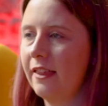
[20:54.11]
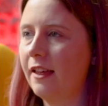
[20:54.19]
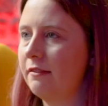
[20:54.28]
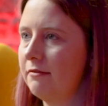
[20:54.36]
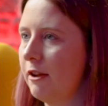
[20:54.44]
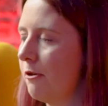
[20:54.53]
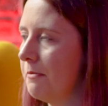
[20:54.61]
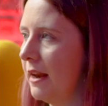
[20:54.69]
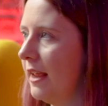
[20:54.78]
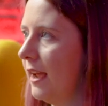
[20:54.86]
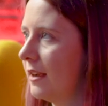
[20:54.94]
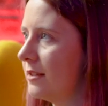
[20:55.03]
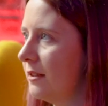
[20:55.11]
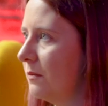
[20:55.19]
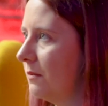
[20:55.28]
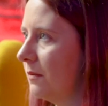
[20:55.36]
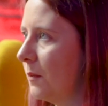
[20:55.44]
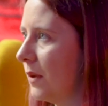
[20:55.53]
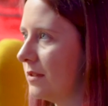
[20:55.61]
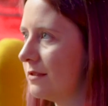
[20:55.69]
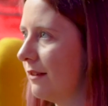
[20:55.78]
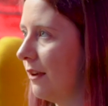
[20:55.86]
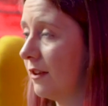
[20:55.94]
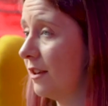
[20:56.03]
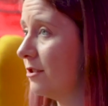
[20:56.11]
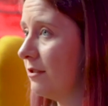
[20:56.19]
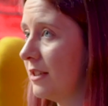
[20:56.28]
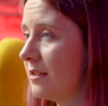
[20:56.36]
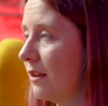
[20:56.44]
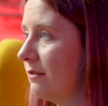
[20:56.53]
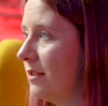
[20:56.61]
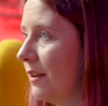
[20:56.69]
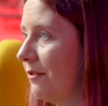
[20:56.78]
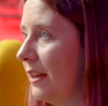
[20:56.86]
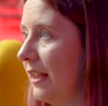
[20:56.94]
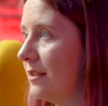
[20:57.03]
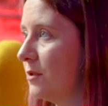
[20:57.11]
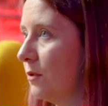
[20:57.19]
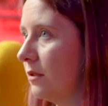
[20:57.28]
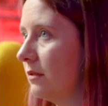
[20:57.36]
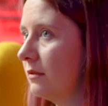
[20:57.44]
And there are many excellent ones around the country. So definitely, as